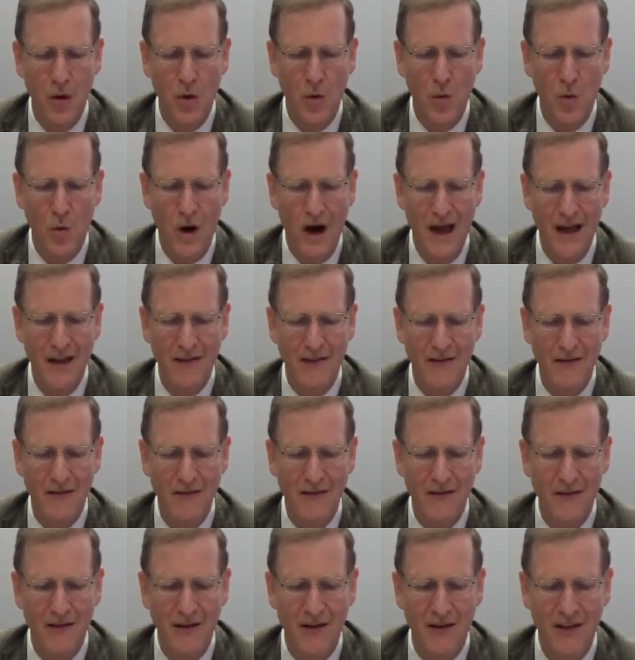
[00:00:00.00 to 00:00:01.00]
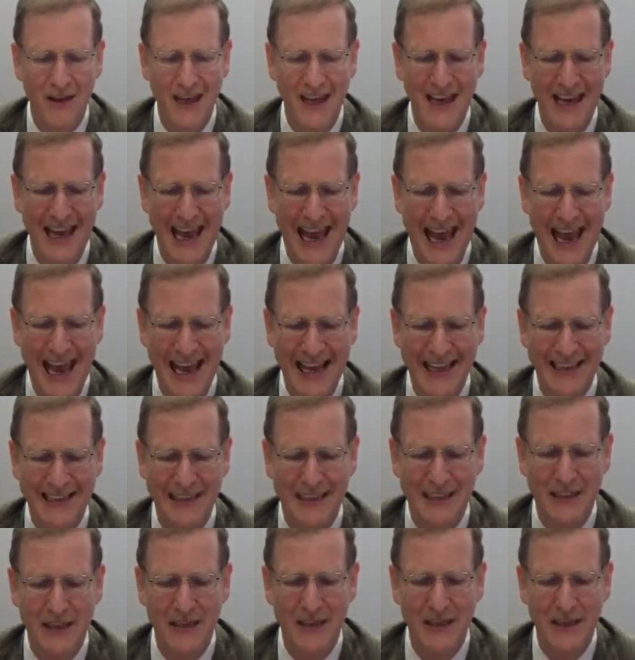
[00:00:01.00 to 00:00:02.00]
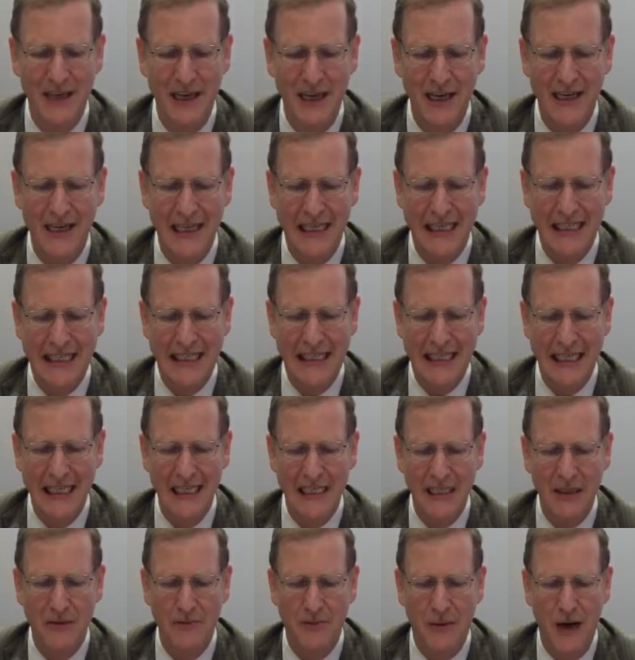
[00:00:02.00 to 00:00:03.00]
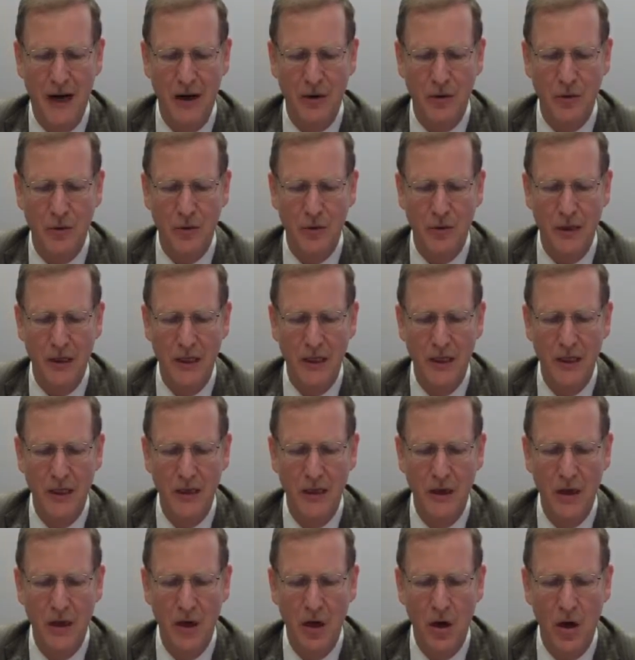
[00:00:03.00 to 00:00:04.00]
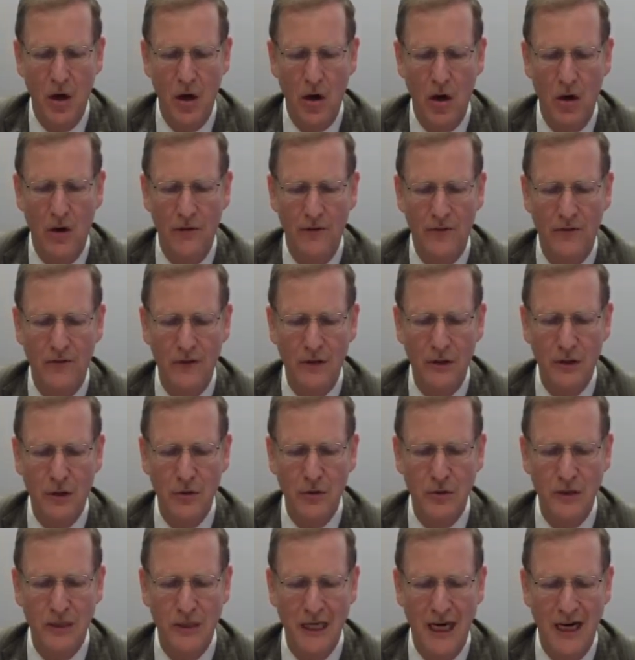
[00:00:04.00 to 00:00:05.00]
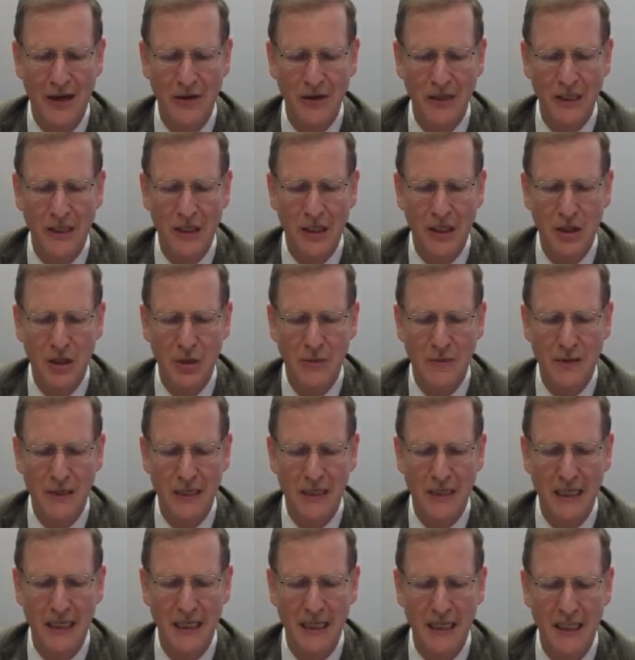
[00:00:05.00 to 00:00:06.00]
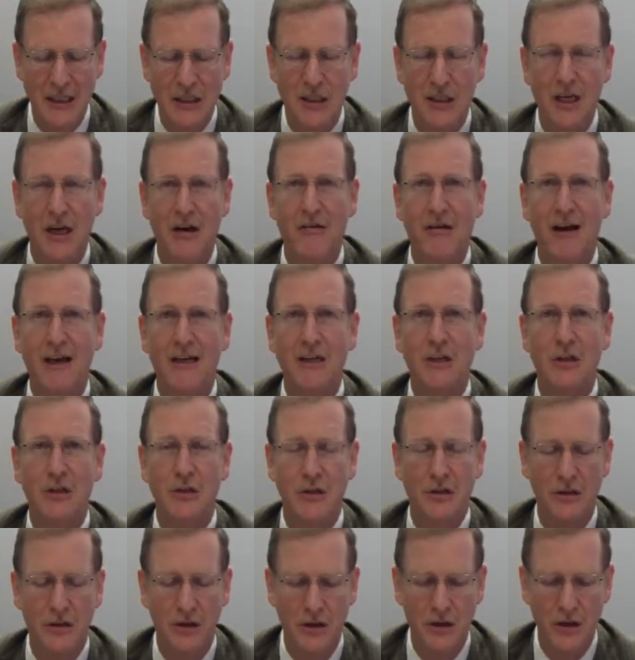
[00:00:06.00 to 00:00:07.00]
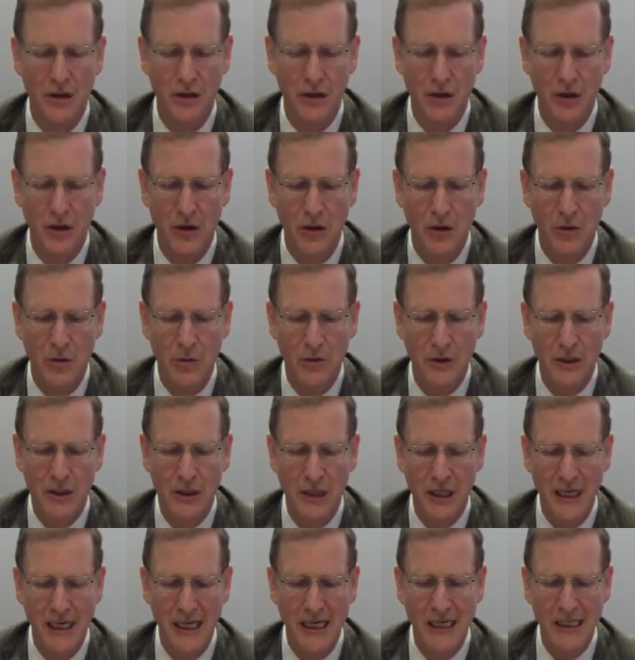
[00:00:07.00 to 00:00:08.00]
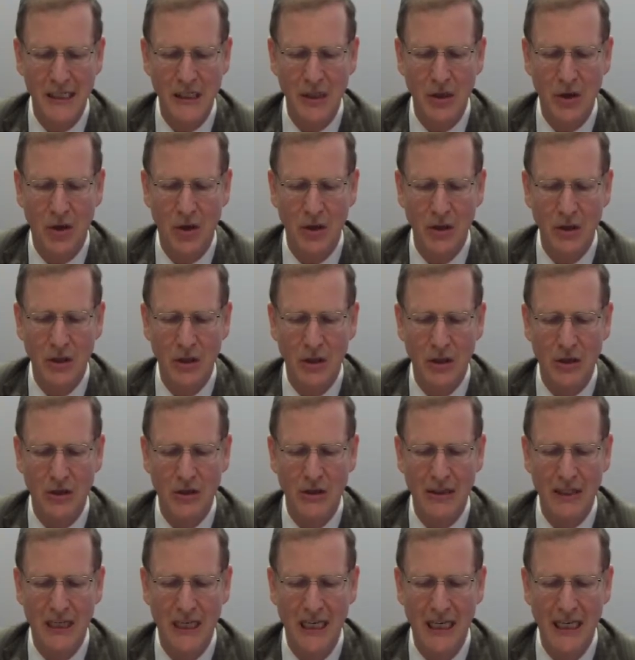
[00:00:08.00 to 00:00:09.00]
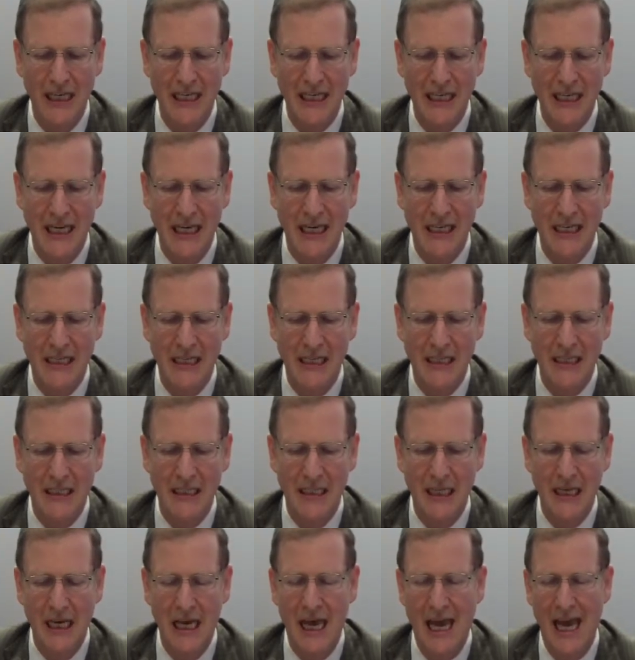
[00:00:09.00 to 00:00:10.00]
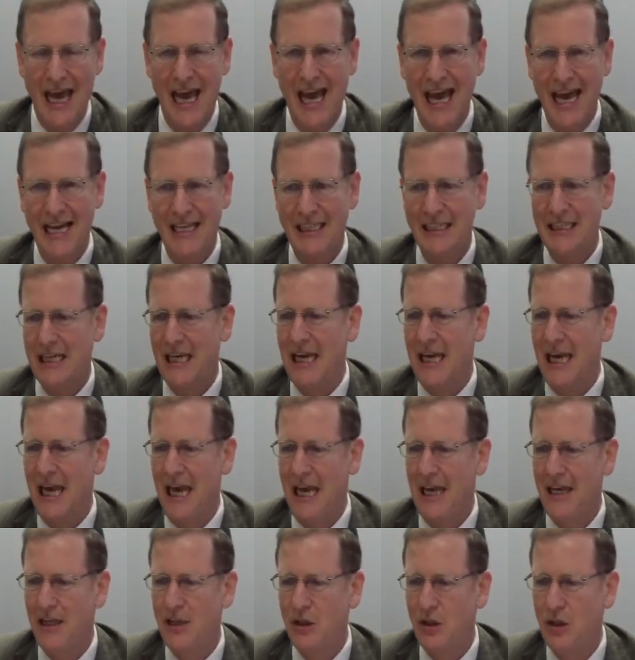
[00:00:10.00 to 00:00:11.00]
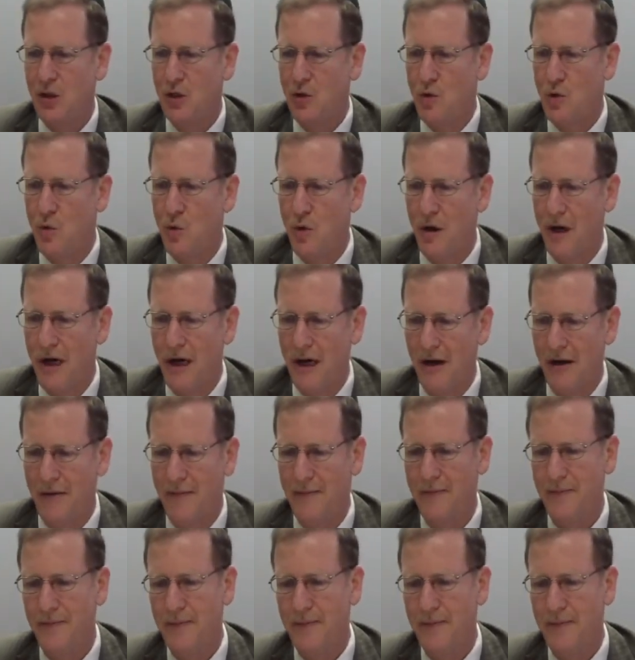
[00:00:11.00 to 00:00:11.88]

One then adds an extended boundary of 2,000 cubits in each direction, which is also delineated as a square.